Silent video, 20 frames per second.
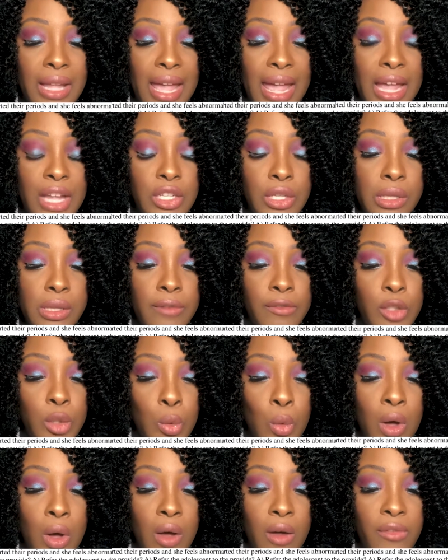the ages of
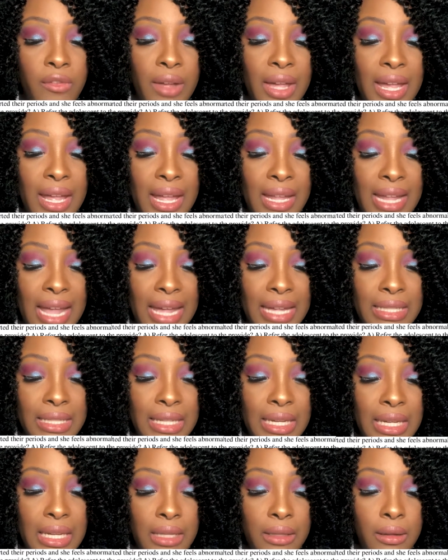12 and
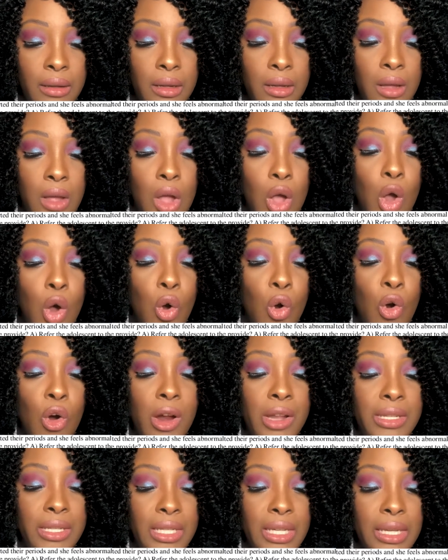18.
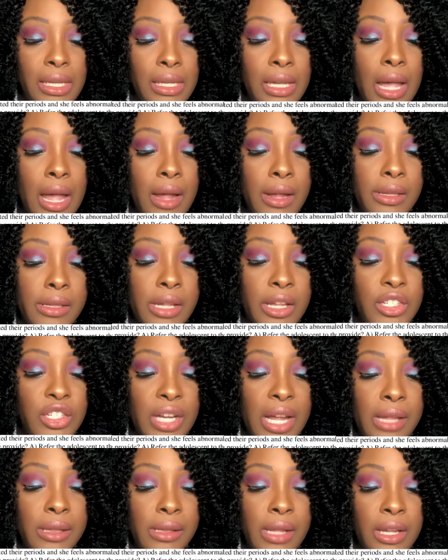Or D,
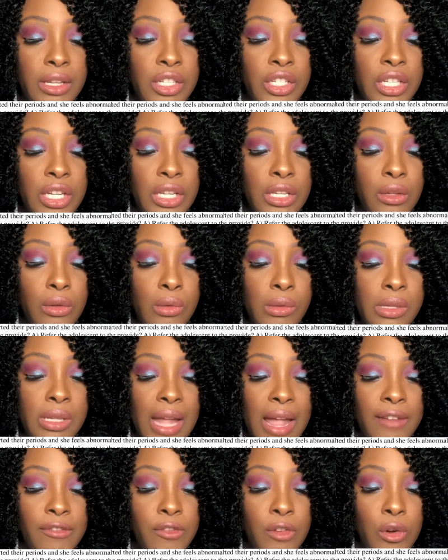suggest that she use
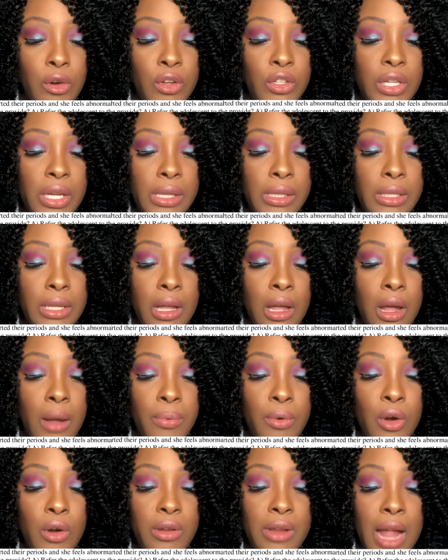diversions to help
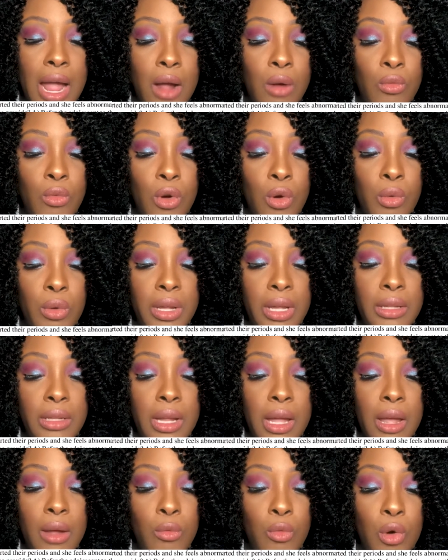her not worry,
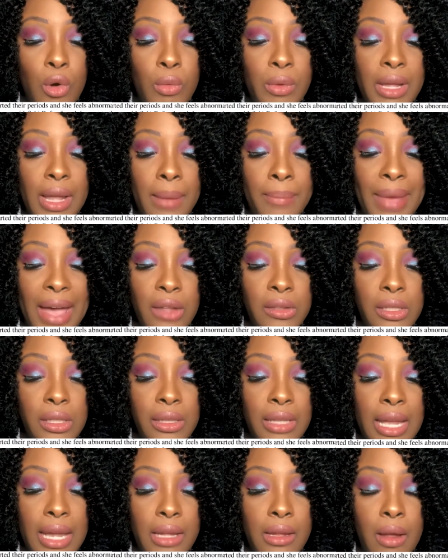worry about
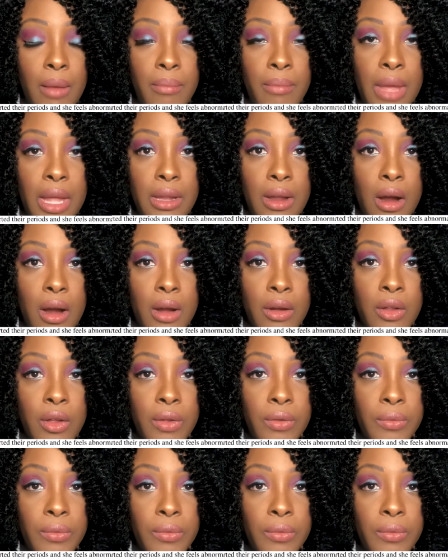delayed menarche.